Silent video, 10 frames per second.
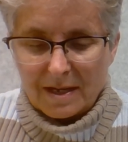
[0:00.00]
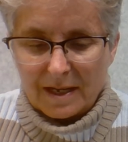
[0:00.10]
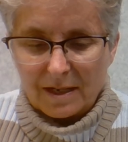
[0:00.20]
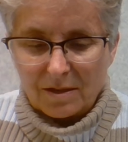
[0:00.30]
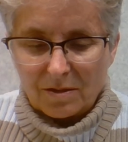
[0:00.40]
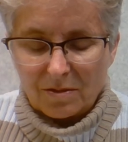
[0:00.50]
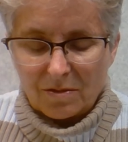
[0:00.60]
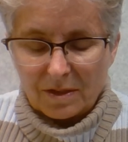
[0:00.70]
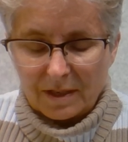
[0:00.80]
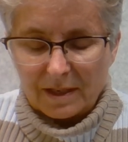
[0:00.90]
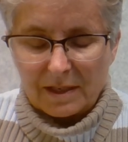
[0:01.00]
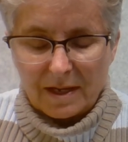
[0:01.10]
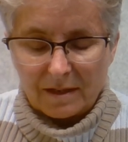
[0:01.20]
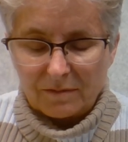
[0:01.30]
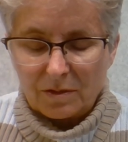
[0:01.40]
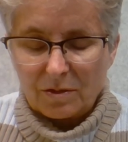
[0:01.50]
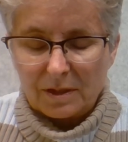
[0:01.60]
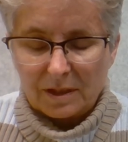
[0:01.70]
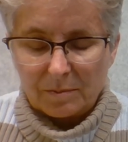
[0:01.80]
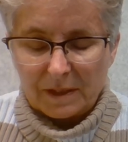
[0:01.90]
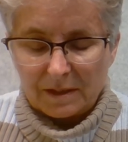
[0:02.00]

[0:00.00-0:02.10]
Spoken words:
In ordinary life, you would just be